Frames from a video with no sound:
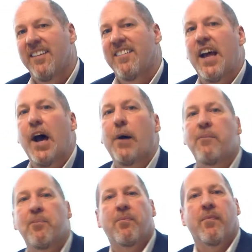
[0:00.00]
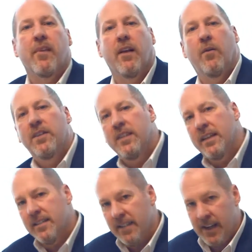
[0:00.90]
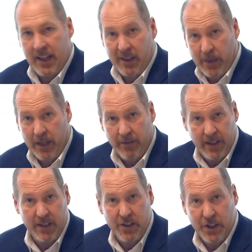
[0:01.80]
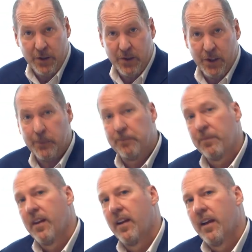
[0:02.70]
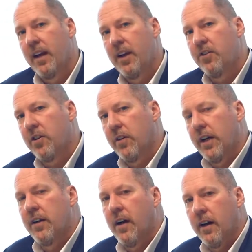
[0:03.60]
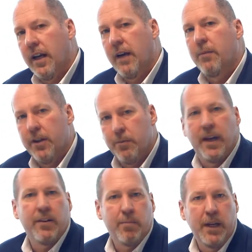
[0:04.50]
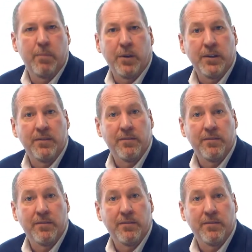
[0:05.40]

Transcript: Now, what's exciting about phase two, too, is you're only talking to everybody's best people.